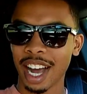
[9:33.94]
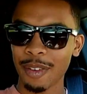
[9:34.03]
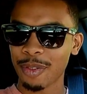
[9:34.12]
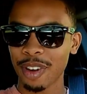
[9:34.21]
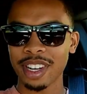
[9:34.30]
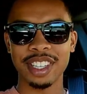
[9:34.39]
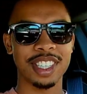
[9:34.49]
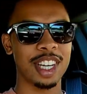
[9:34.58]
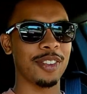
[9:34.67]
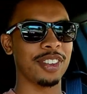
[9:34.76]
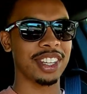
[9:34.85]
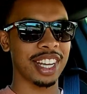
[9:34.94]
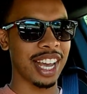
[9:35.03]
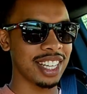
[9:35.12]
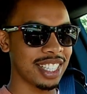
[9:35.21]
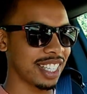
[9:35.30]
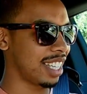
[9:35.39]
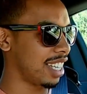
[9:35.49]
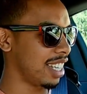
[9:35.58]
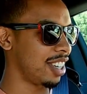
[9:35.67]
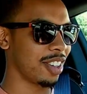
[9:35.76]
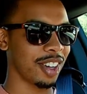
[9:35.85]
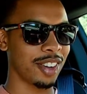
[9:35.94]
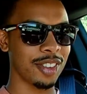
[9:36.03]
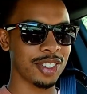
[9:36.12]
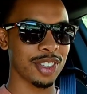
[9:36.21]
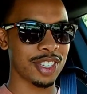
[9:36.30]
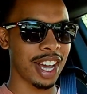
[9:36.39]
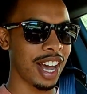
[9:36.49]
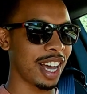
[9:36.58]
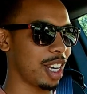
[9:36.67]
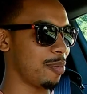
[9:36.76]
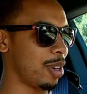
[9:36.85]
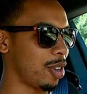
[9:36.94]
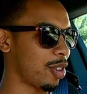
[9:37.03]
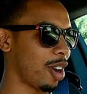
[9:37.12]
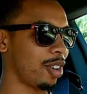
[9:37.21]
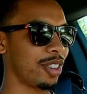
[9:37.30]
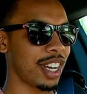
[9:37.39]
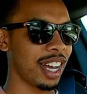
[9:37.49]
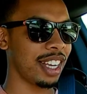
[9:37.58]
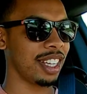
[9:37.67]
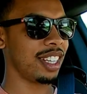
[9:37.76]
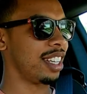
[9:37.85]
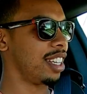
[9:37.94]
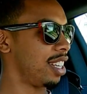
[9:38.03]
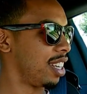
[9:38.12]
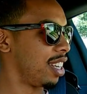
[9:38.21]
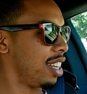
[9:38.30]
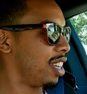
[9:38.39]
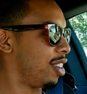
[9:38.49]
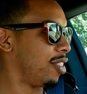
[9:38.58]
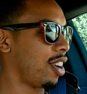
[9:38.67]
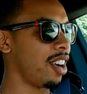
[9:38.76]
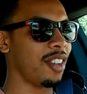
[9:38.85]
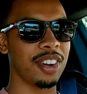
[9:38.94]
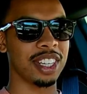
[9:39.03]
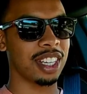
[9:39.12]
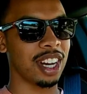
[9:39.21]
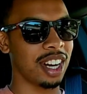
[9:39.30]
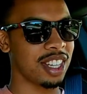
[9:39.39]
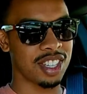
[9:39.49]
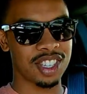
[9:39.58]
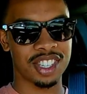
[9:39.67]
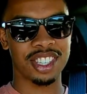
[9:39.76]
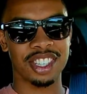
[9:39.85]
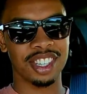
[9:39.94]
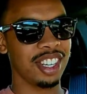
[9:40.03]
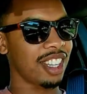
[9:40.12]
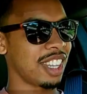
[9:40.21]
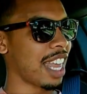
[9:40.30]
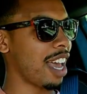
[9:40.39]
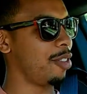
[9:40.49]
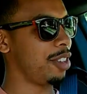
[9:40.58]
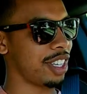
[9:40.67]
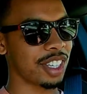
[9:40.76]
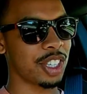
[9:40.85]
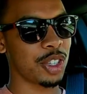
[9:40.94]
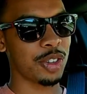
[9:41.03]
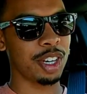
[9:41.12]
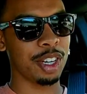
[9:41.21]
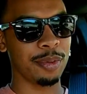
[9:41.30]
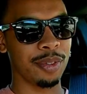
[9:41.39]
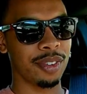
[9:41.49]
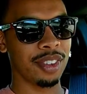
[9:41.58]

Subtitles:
I'm afraid to step on the gas again. Here we go, just tiny bit of throttle, tiny. Oh my gosh, that was extreme.